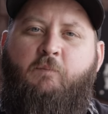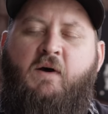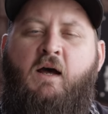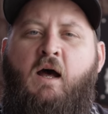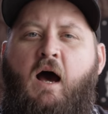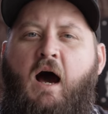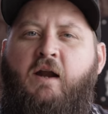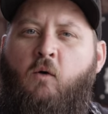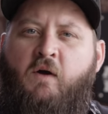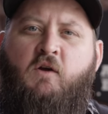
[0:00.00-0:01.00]
but I
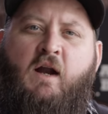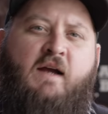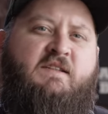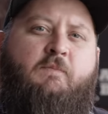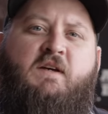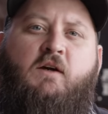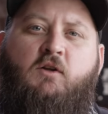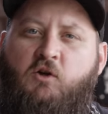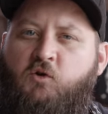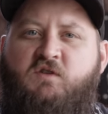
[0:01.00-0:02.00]
don't want you guys to be
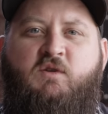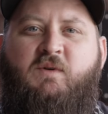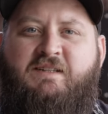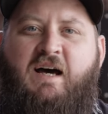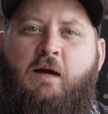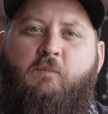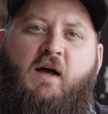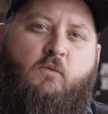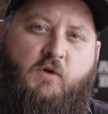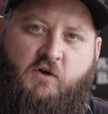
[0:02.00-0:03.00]
glued to a
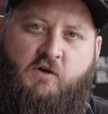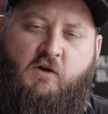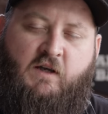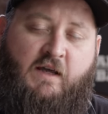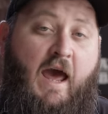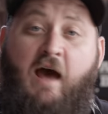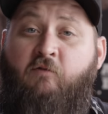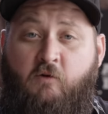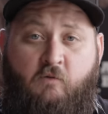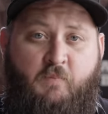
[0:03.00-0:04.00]
timeline when you're cooking ever,